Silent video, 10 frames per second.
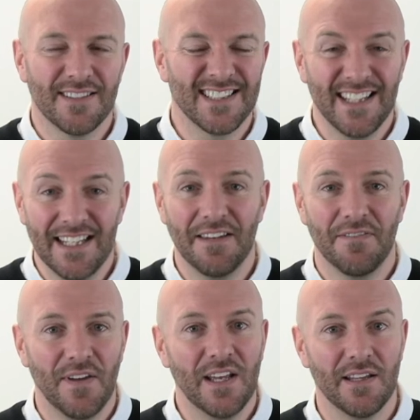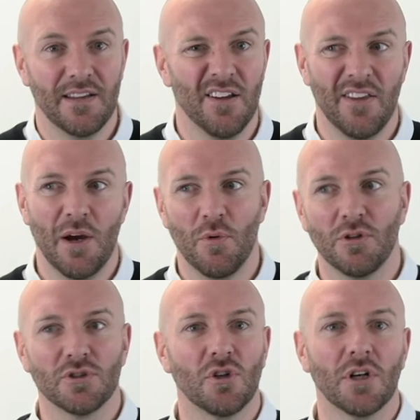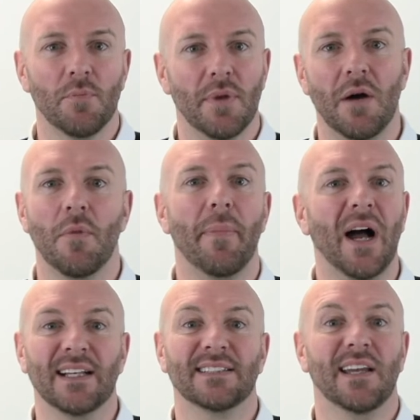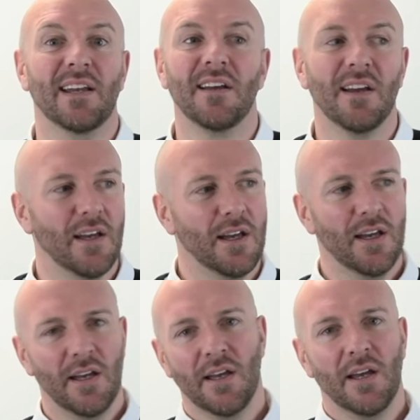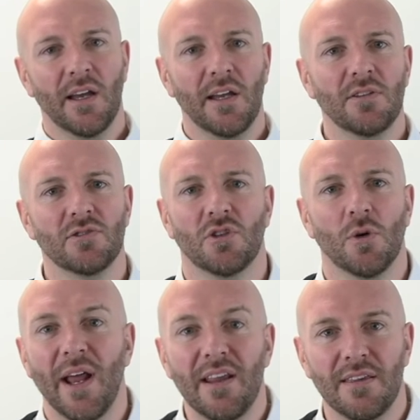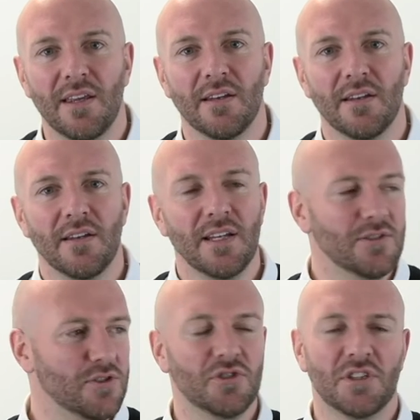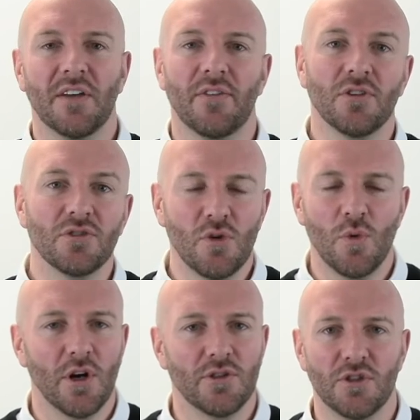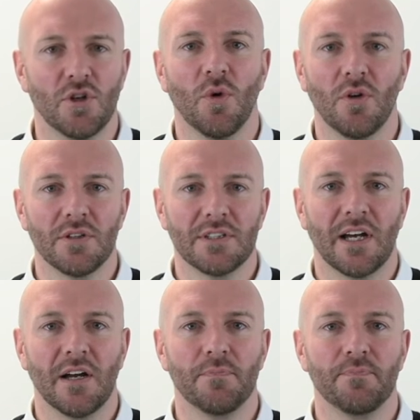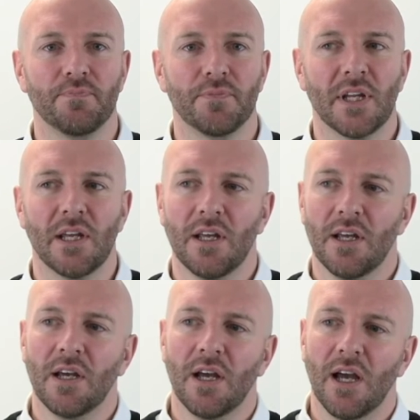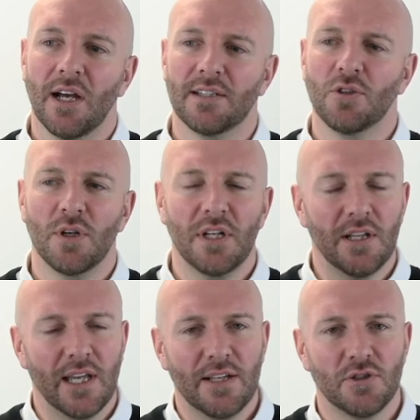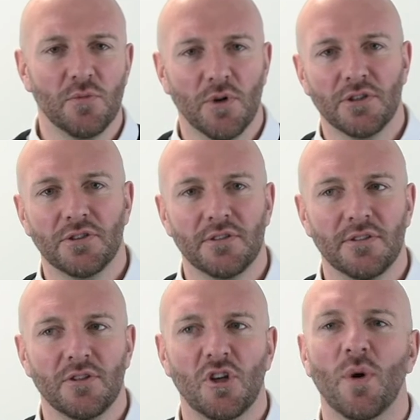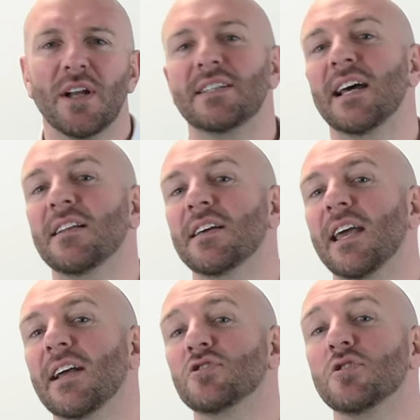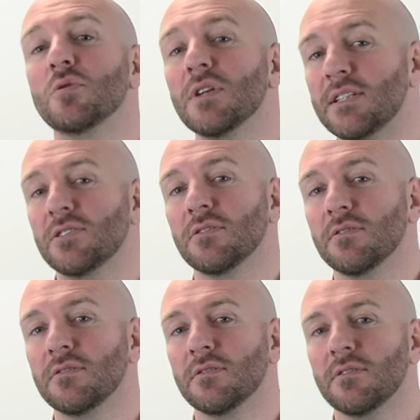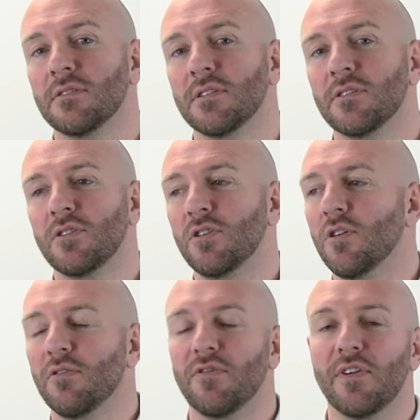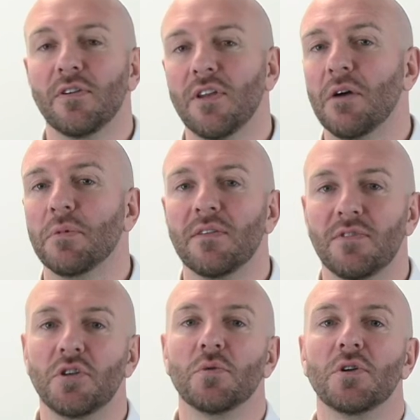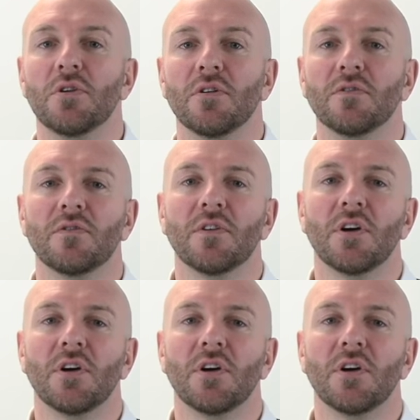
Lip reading: sneaky feeling that they were all talking behind my back saying, he doesn't do anything. He's just giving us the work to do all the time. I said, do I delegate too much? Do I delegate too little? Do you not feel that I'm giving you enough?